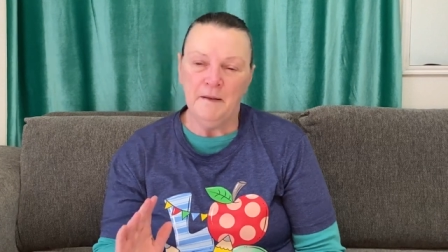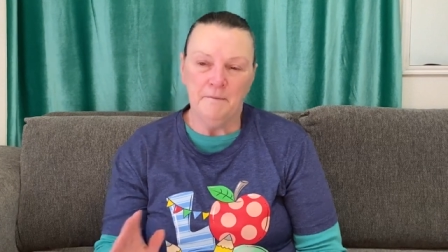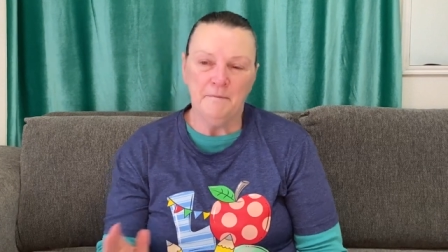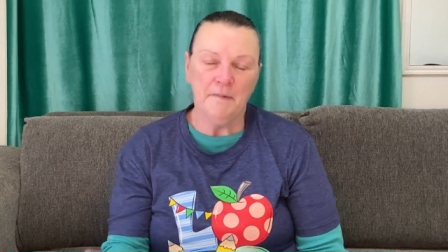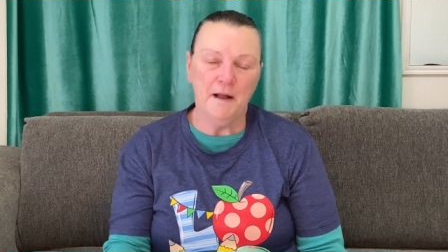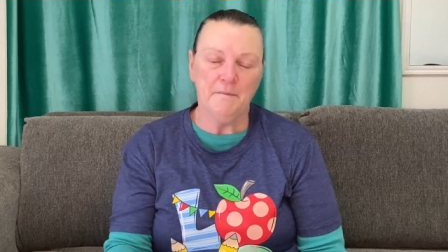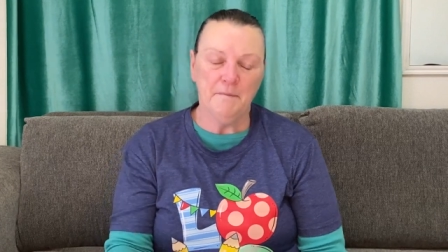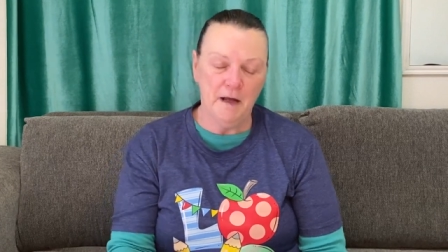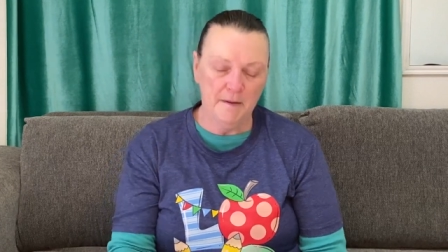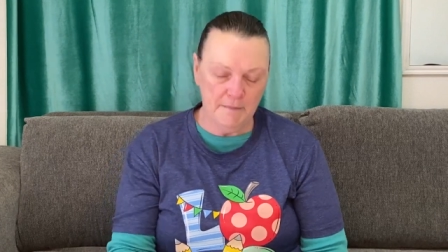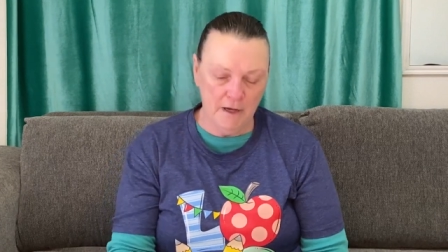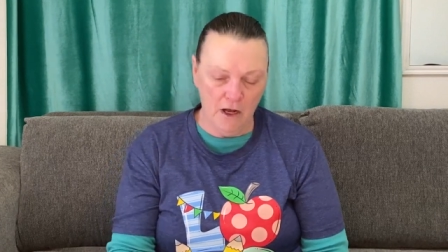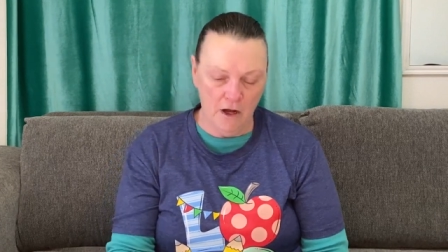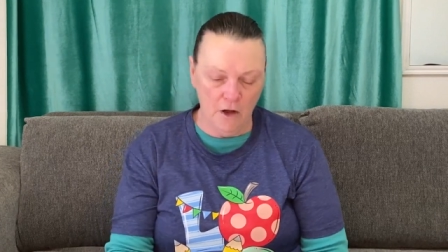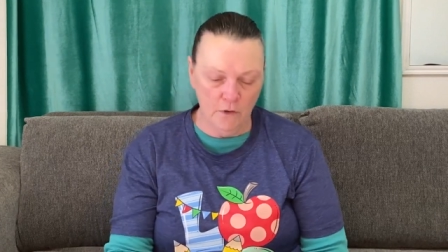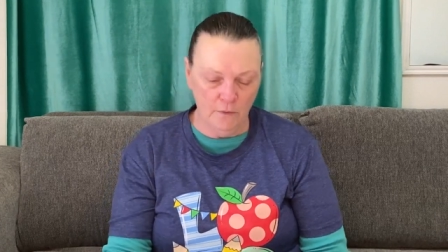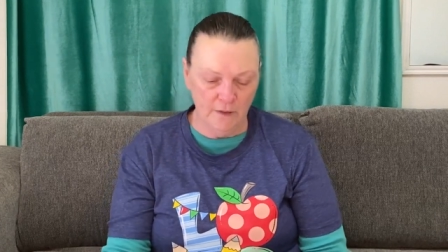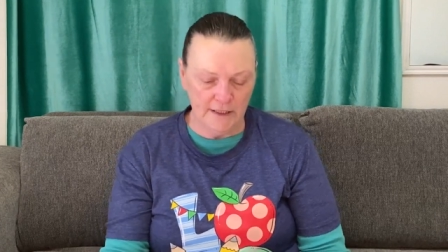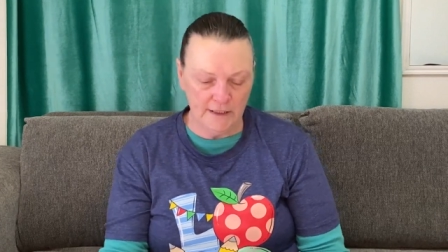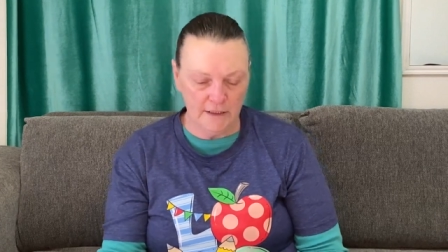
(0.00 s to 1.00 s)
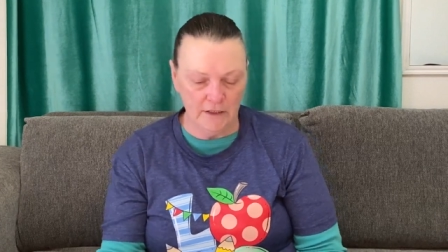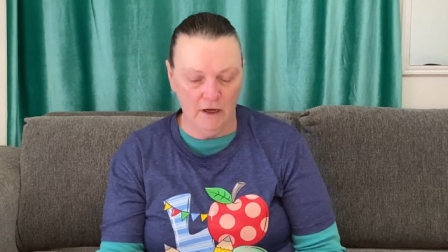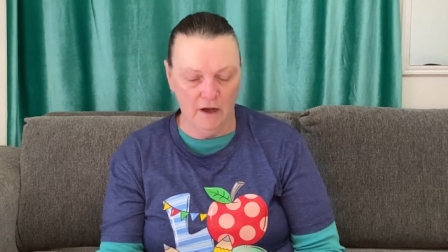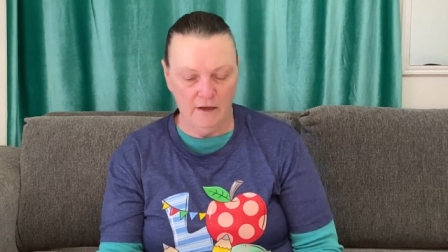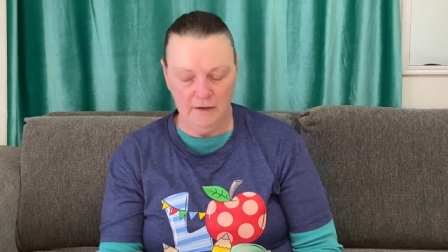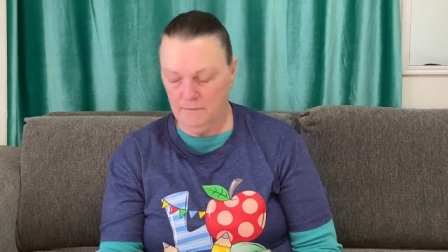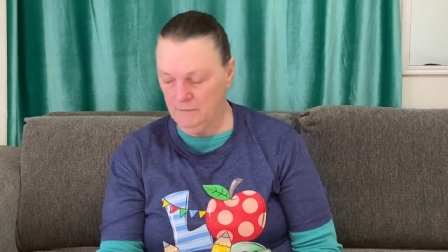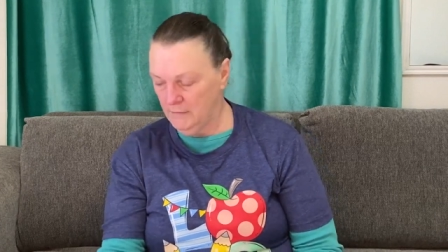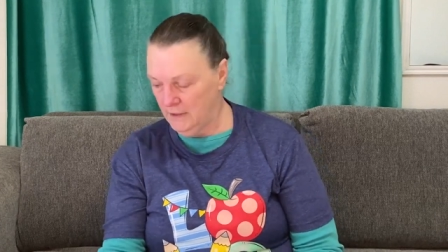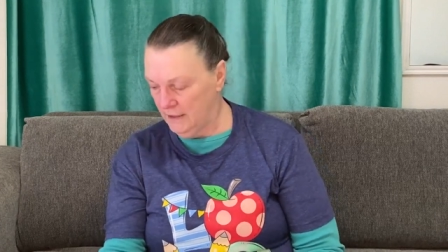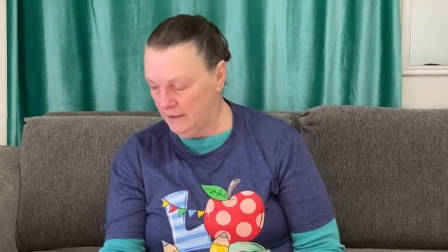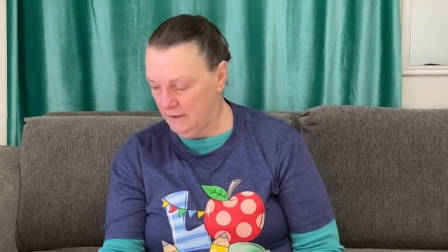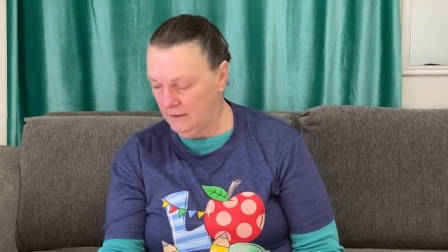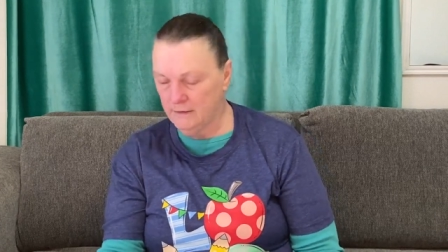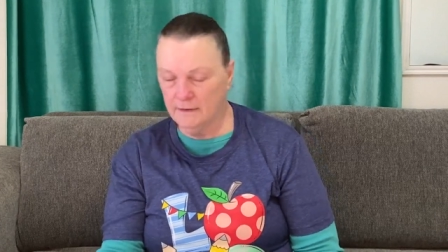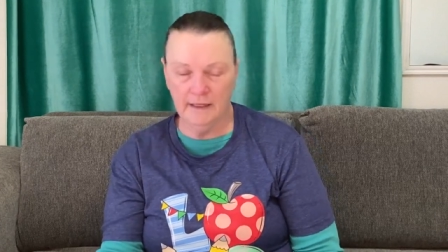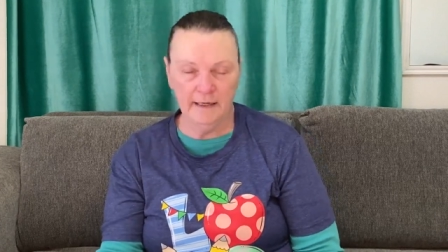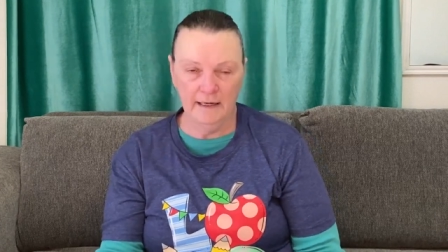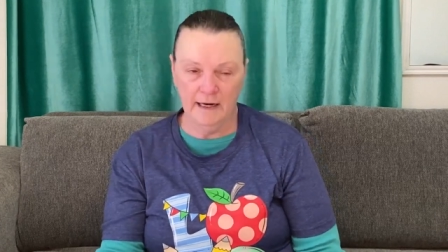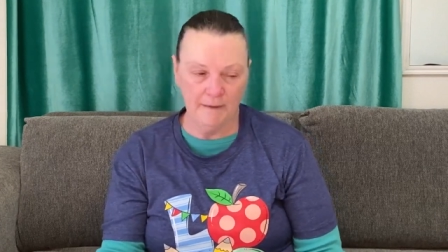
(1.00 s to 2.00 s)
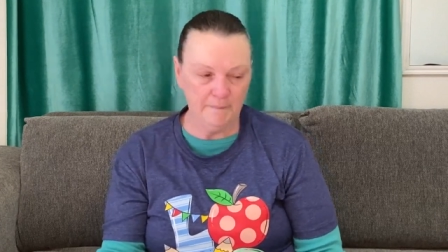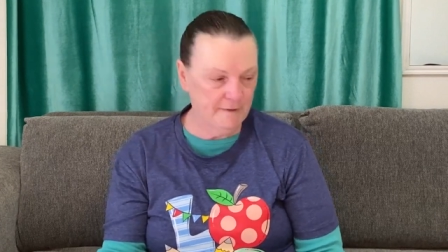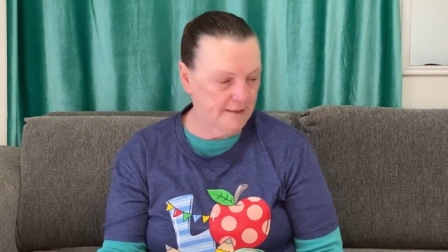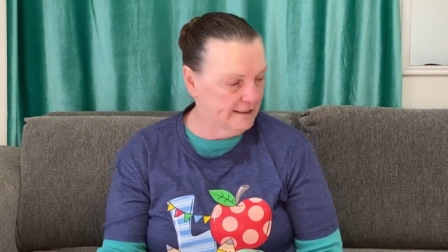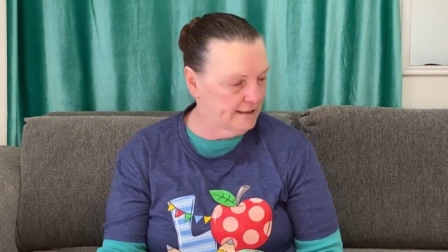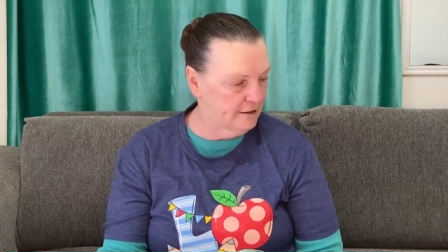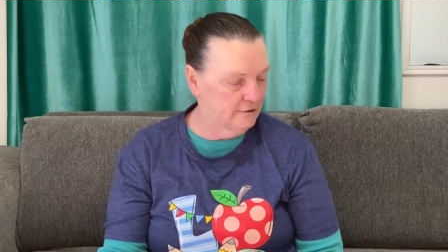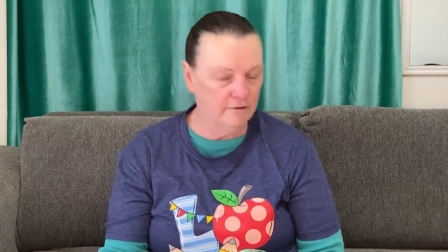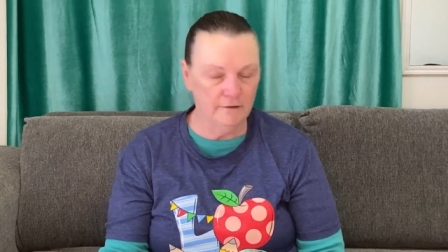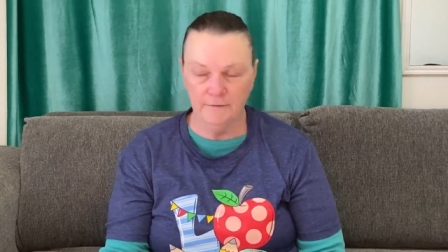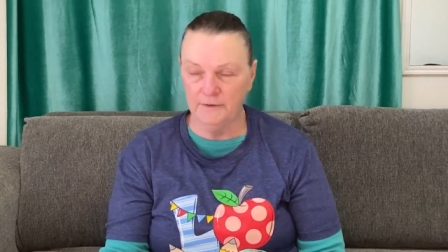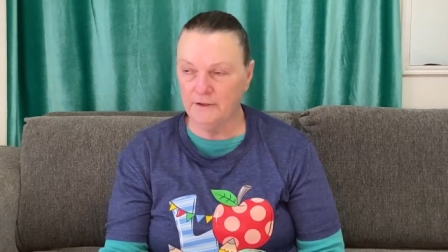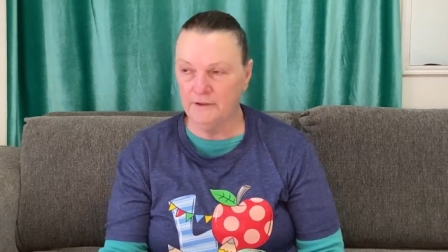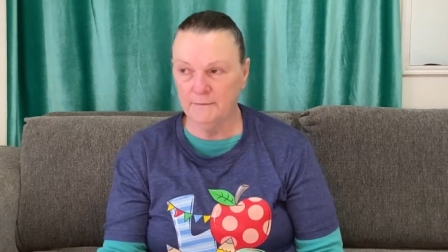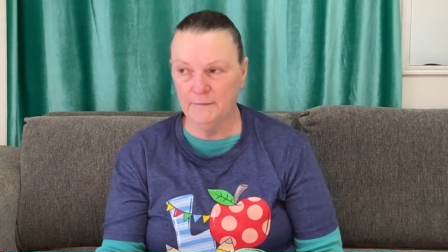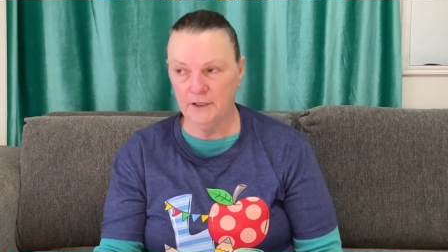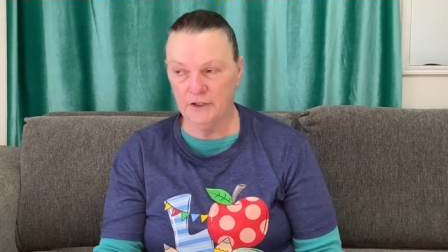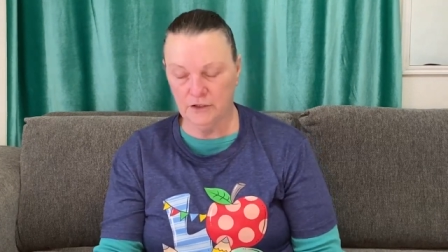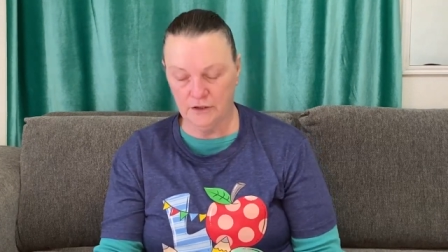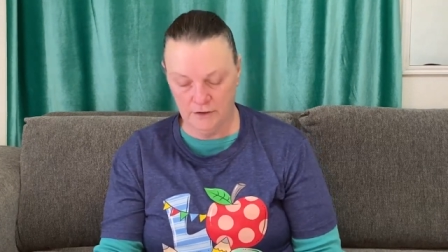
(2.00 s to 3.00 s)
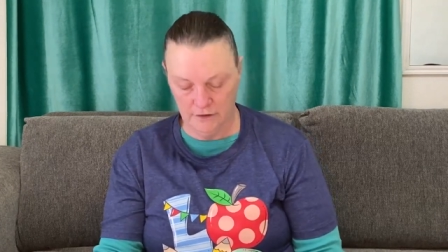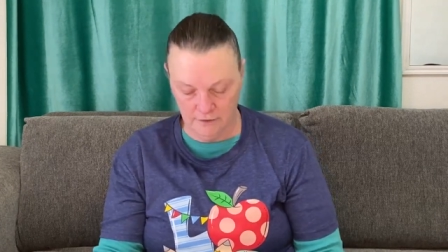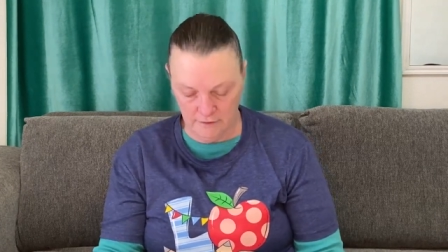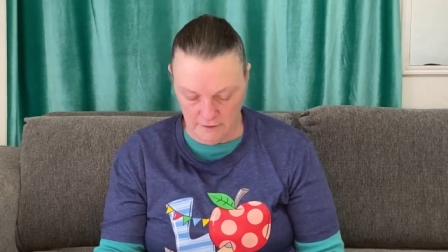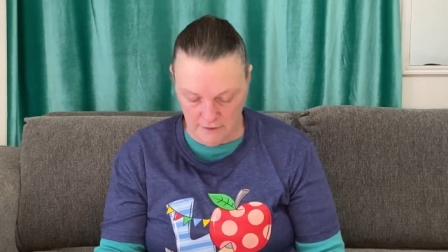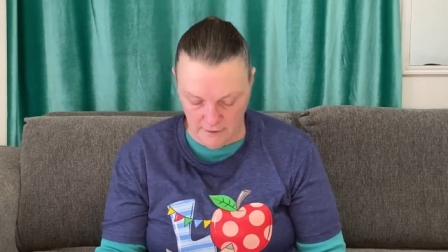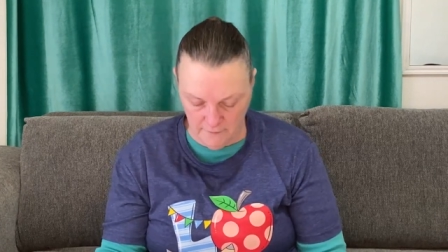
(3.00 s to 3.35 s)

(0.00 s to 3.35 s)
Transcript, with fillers: My mama always taught me, and I'm still very much